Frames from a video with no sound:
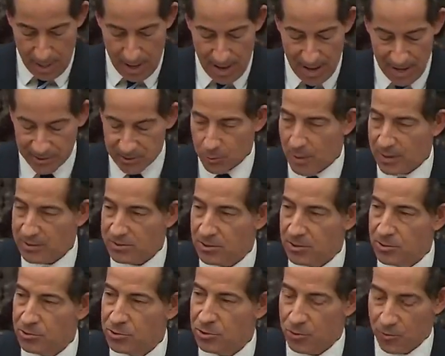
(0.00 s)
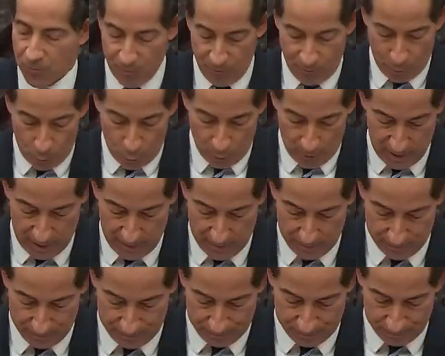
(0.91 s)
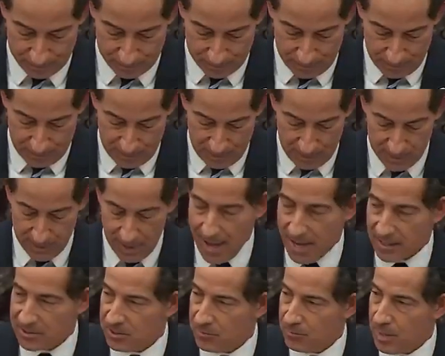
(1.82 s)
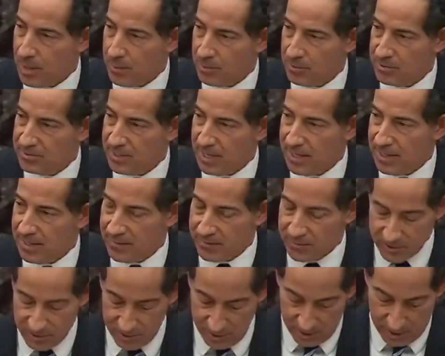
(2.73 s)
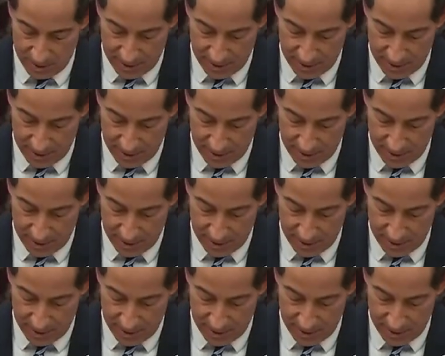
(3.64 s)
House Resolution 40 in the House of Representatives,